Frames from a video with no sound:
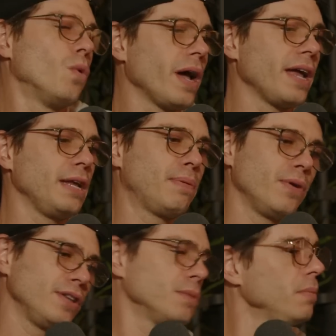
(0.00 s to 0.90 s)
I know why Andy
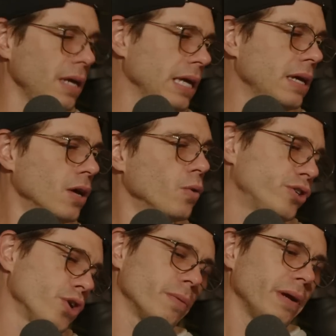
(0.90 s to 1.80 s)
pointed to me.
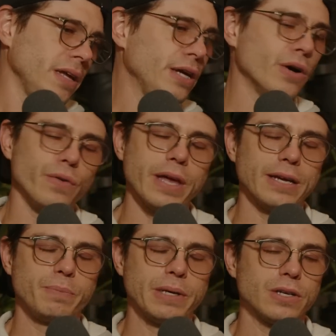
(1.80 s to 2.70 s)
He's talking about ego,
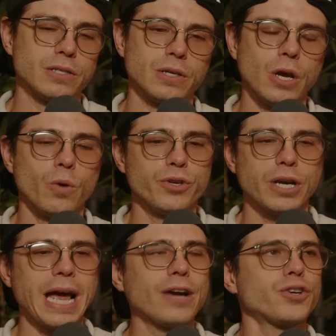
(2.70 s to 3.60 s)
and that is because
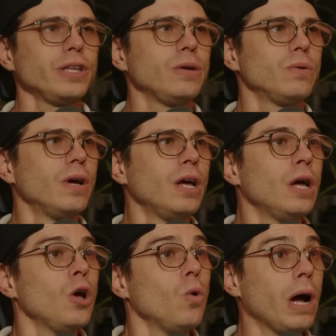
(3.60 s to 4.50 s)
which it actually. One.
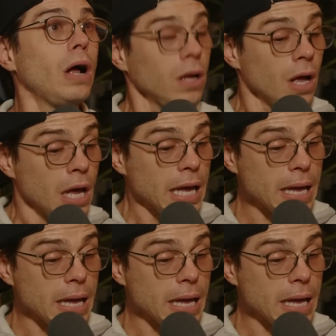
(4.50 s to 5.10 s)
Well,